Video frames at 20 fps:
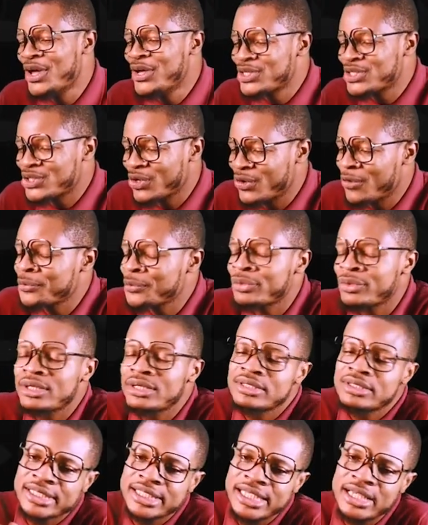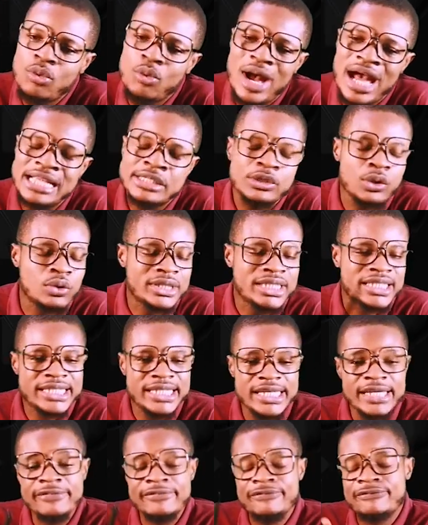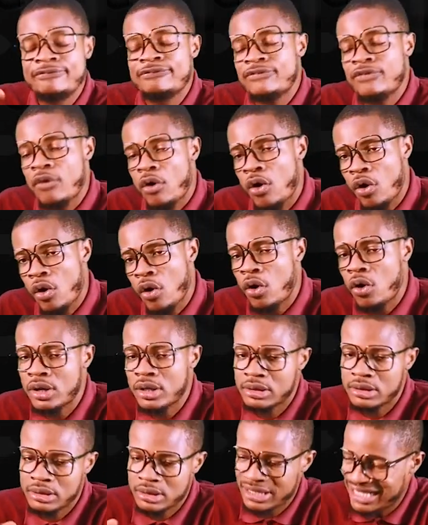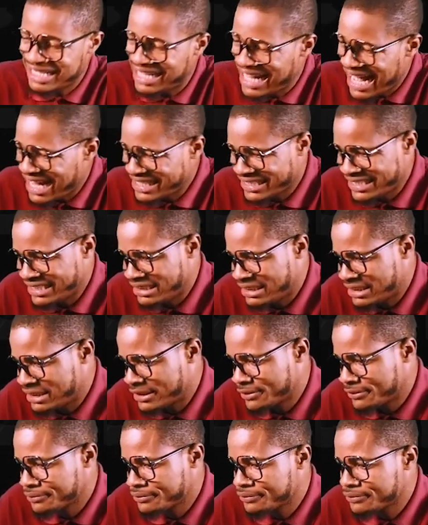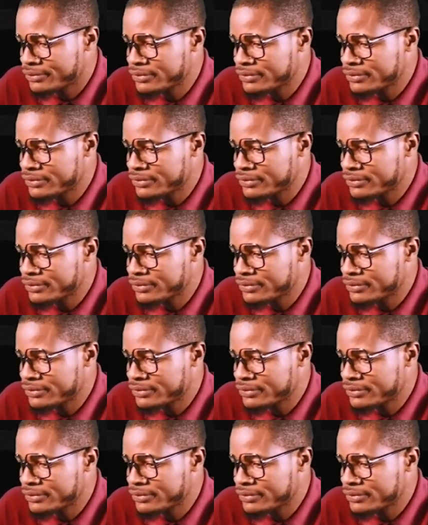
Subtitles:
So C1 to C4, gases.